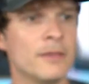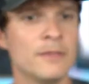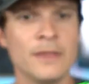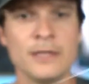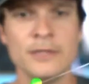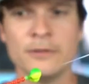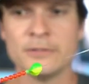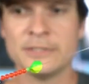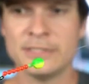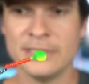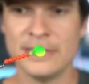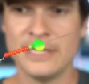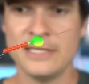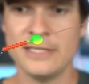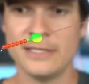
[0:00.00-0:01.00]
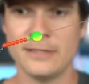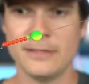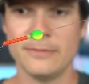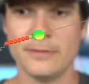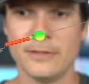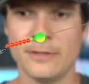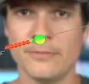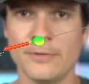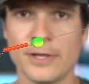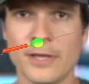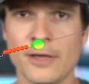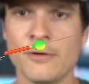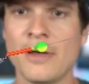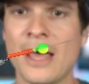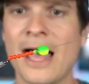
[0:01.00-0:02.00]
Then you'll see, there we
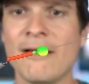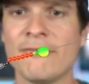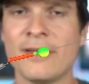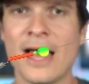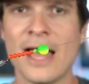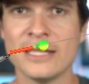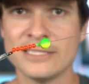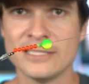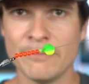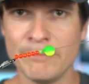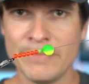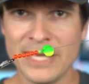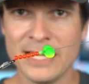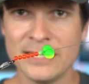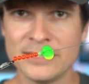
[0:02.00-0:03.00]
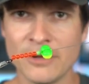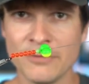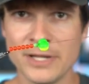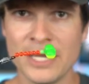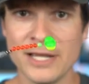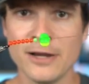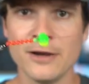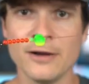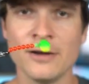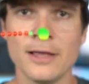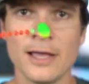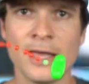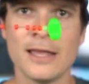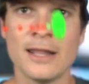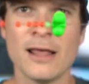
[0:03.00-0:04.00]
go, I've got some beads on here,
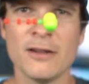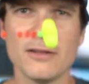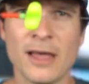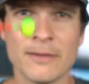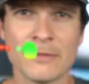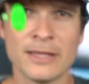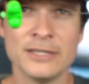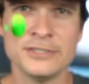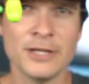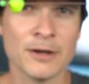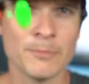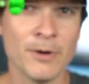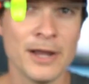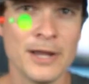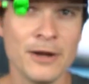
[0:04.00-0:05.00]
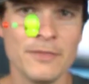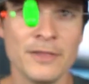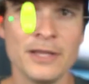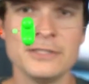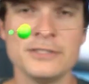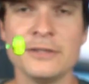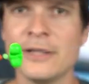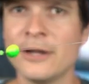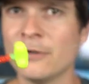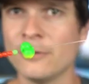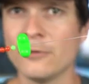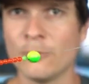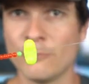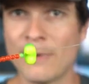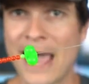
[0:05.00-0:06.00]
and I guess y'all can probably hear this. You can hear a
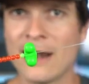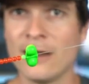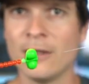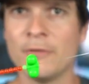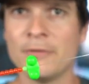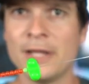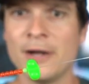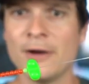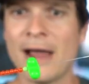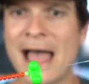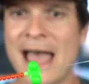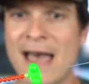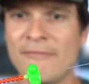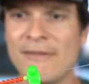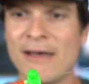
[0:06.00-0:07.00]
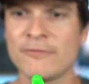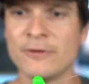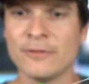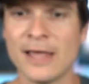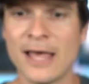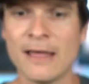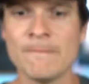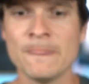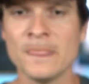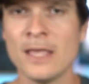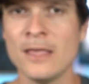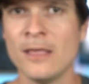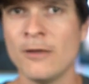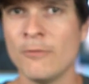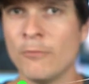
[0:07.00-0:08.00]
little rattle on here I have after that.
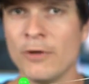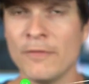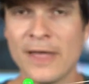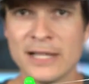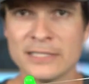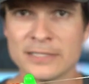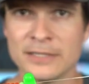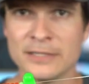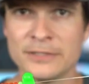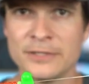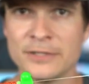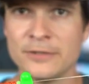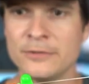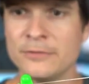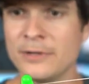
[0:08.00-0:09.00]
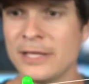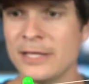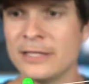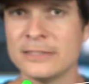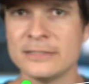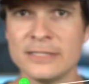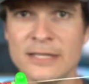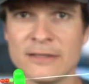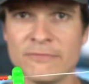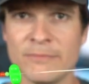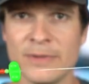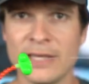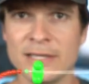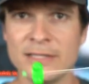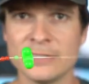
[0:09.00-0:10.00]
What that's gonna do is give
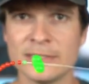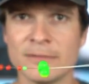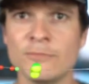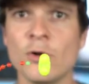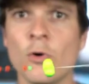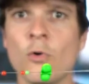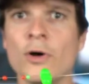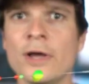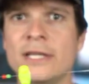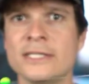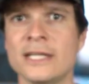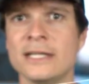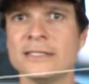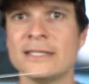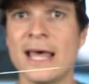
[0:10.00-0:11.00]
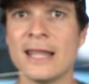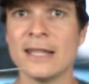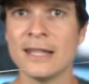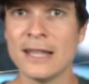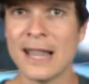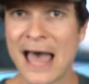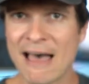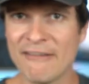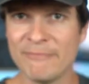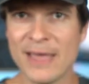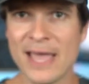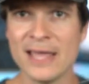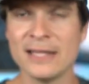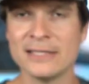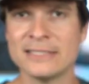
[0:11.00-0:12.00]
me some noise as that live
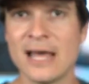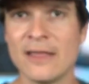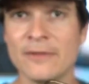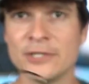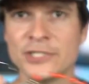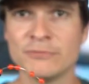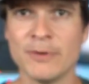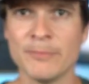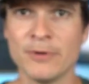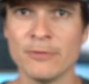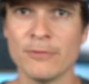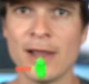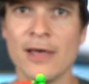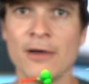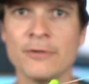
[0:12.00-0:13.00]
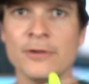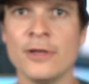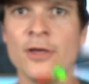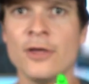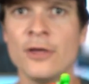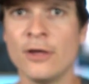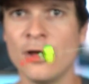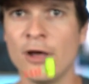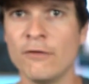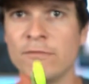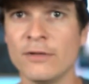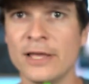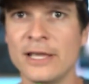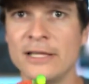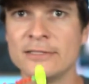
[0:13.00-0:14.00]
bait is out there swimming around.
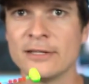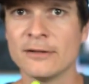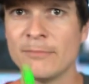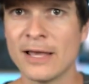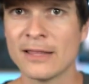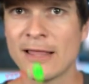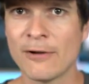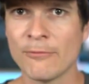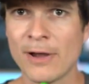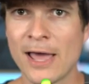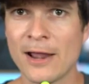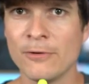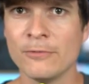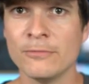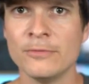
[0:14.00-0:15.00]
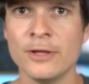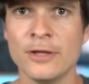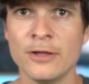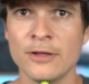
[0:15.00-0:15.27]
Hopefully he's gonna make that rattle,